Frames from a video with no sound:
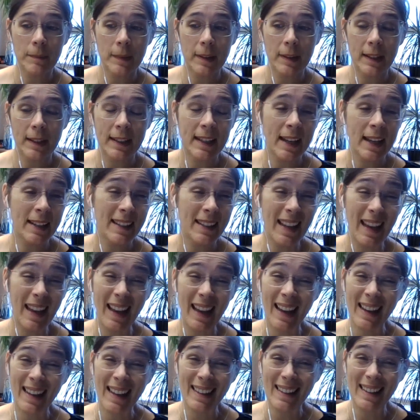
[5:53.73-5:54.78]
Again,
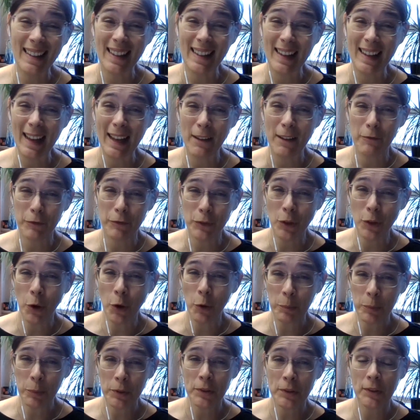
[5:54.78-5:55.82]
I have no
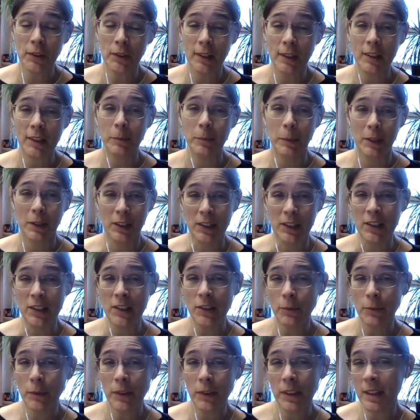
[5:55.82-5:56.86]
personal
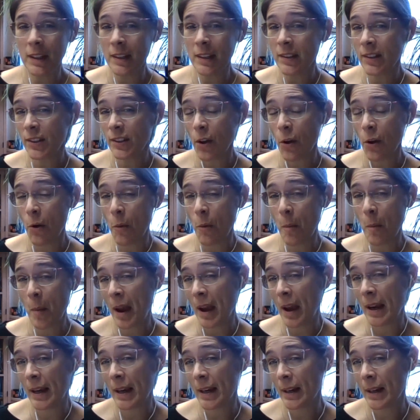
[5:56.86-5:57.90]
experience with this, so
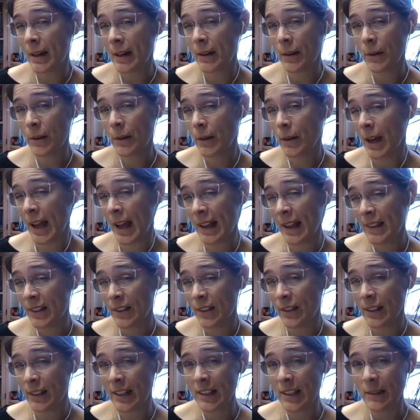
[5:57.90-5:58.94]
my
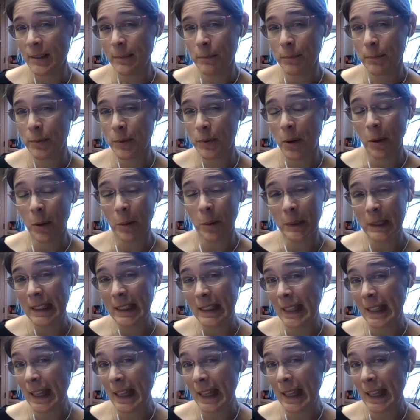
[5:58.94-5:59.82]
answer is probably